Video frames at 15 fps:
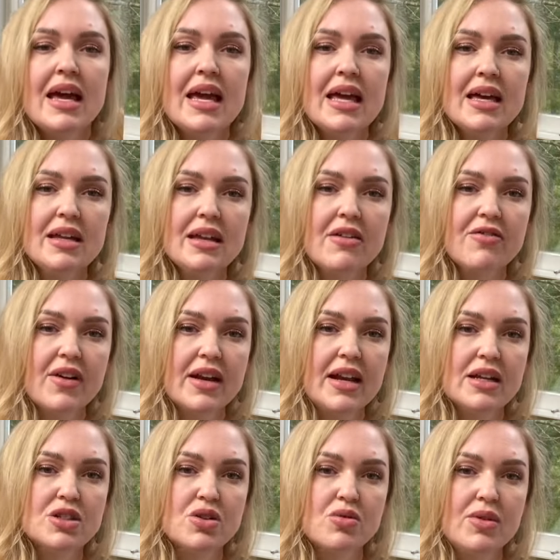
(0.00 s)
In a
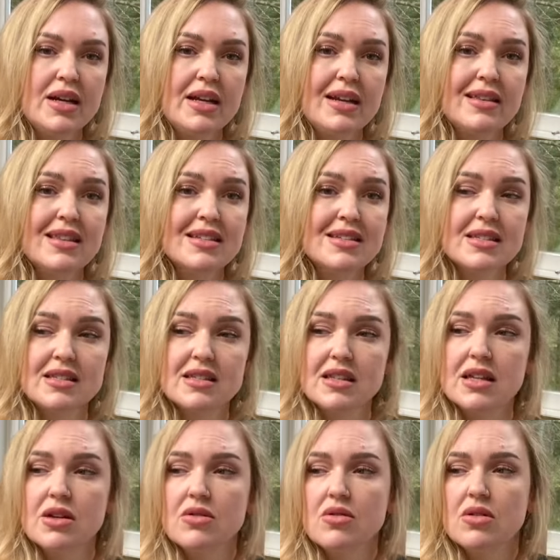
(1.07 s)
financial reading, this is
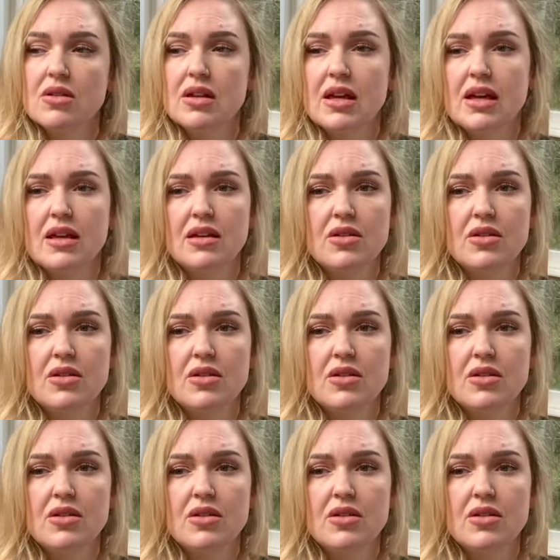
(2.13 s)
literally